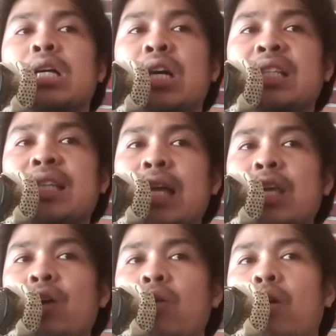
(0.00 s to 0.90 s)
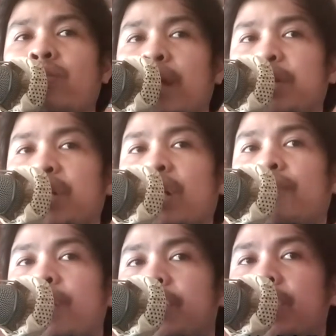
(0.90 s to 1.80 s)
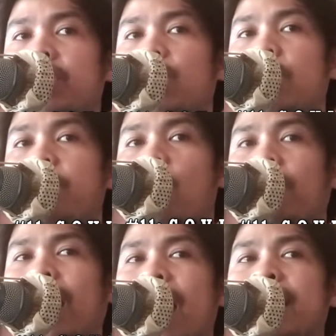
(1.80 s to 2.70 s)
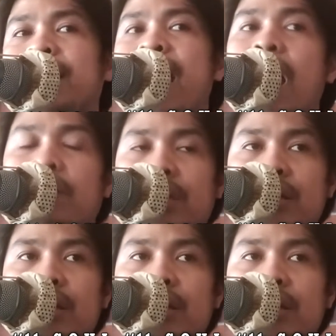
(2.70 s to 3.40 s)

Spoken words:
Continue original vision to immobilize doubt.